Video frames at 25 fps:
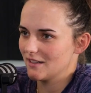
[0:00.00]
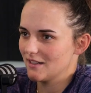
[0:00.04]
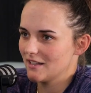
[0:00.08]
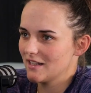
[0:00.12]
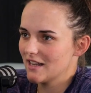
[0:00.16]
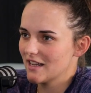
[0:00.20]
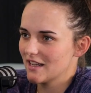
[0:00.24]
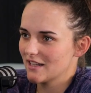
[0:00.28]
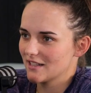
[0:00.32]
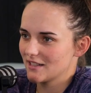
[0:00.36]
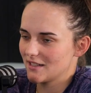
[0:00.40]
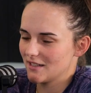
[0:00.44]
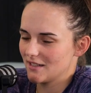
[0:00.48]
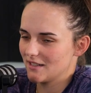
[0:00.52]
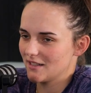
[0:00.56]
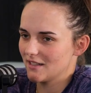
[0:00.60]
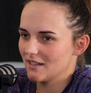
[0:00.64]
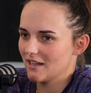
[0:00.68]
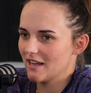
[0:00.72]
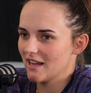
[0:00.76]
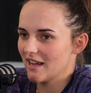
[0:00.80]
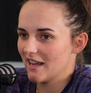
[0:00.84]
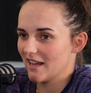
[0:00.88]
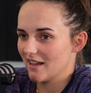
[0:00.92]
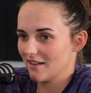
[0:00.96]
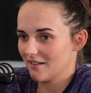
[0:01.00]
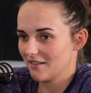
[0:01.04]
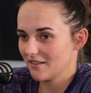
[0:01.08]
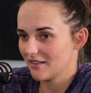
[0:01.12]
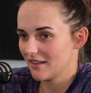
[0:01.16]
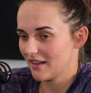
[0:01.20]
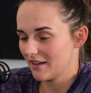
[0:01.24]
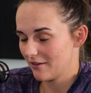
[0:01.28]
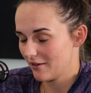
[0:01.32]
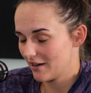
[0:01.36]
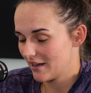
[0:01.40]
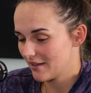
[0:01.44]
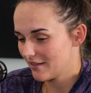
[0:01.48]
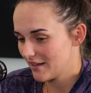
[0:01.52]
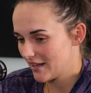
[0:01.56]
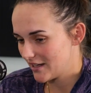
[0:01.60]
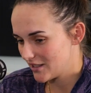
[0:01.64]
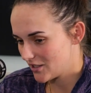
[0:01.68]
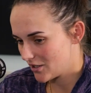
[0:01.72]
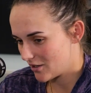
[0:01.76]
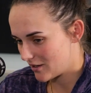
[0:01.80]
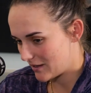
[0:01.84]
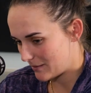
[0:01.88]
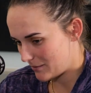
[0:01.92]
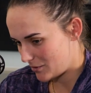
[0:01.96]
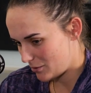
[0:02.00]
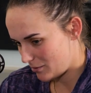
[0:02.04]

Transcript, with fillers: Yes, yeah, around that time,